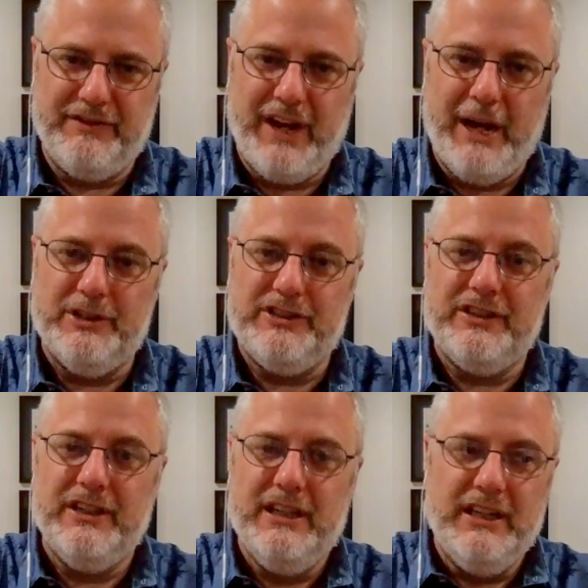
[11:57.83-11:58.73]
I was
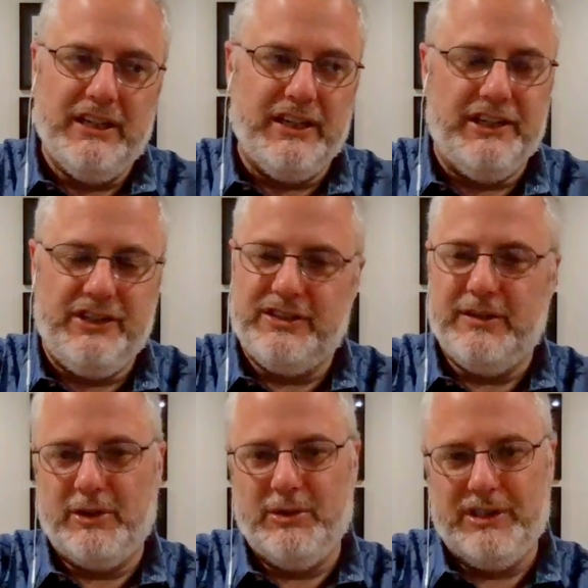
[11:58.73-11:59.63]
going to do
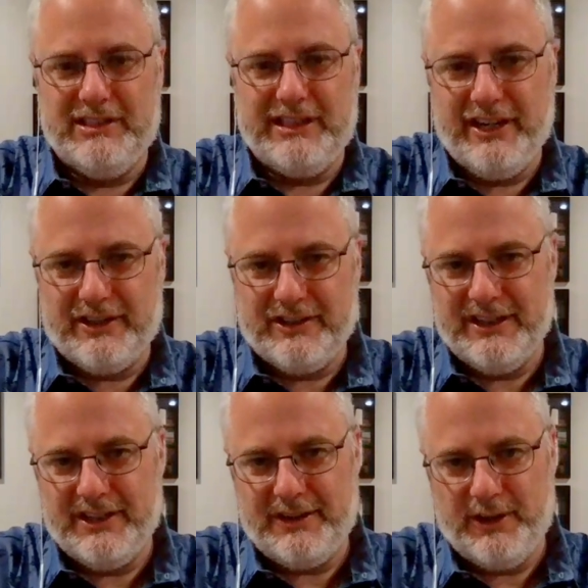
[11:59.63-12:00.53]
something with these characters in
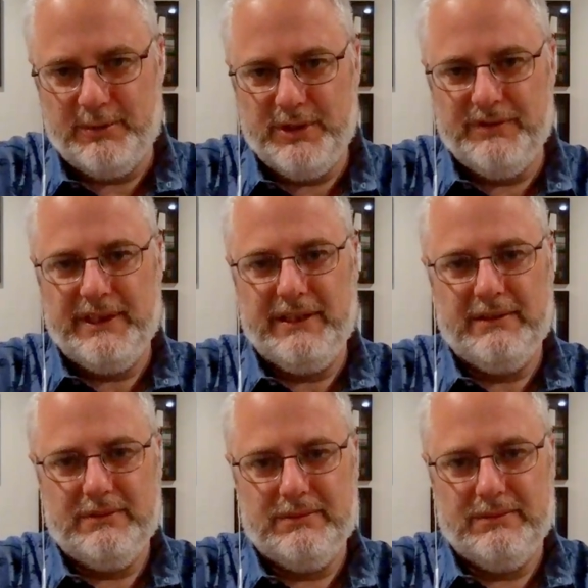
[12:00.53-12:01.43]
the third movie,
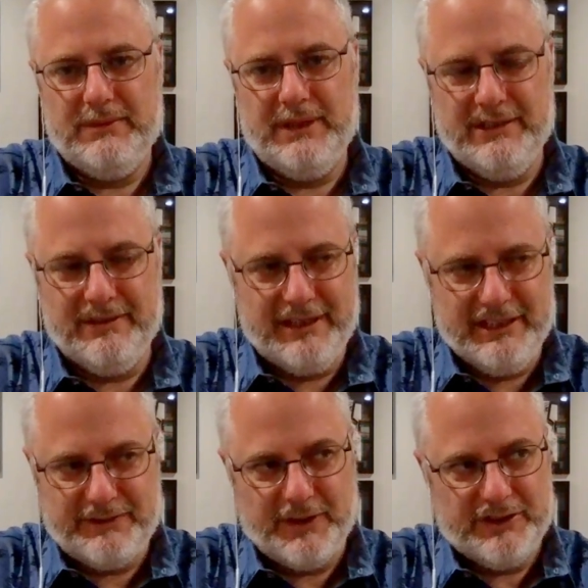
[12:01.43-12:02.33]
and
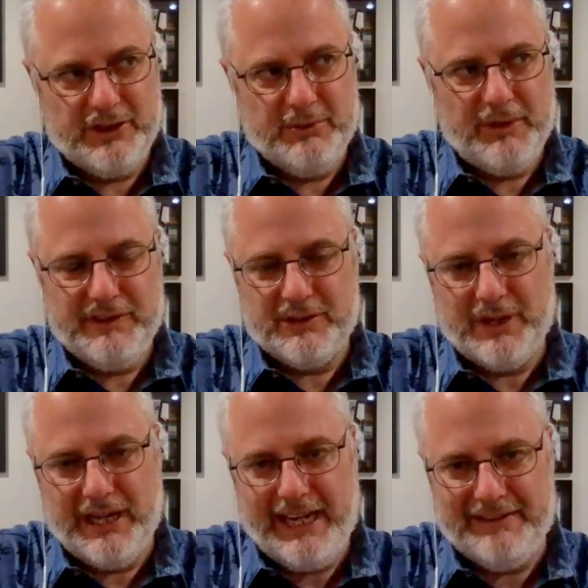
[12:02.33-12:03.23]
these first two movies are
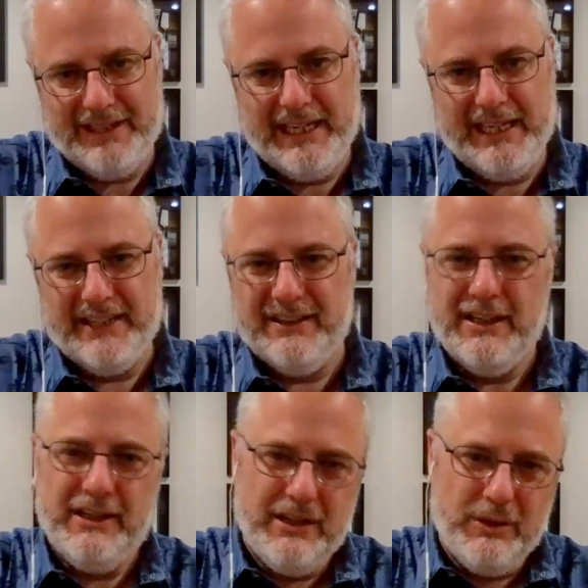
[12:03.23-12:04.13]
what I have in hand,
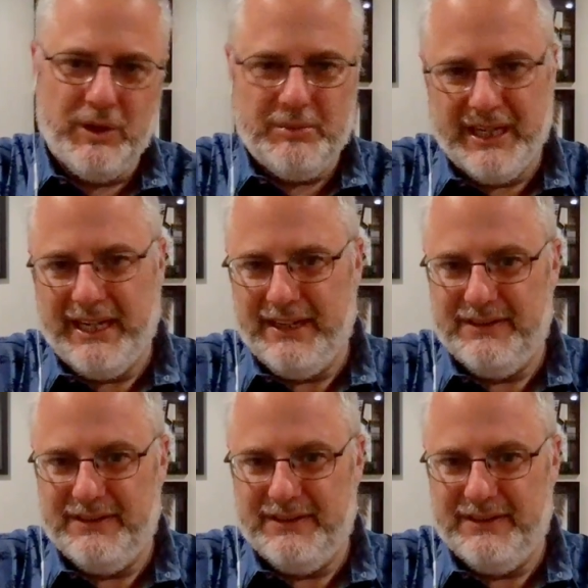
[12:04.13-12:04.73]
what might I have